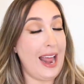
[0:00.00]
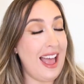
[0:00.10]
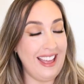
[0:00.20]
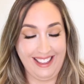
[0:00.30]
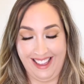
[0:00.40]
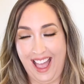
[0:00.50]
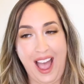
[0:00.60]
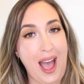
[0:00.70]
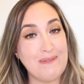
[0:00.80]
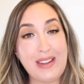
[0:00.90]
And I,
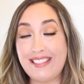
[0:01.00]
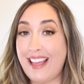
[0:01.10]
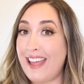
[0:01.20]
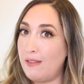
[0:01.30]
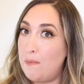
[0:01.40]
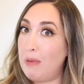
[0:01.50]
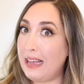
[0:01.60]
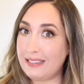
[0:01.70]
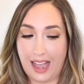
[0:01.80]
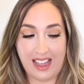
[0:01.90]
I mean that in the
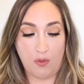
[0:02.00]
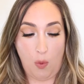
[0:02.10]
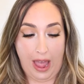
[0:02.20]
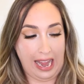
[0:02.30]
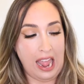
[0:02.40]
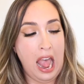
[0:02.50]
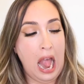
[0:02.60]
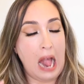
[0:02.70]
best kind of way.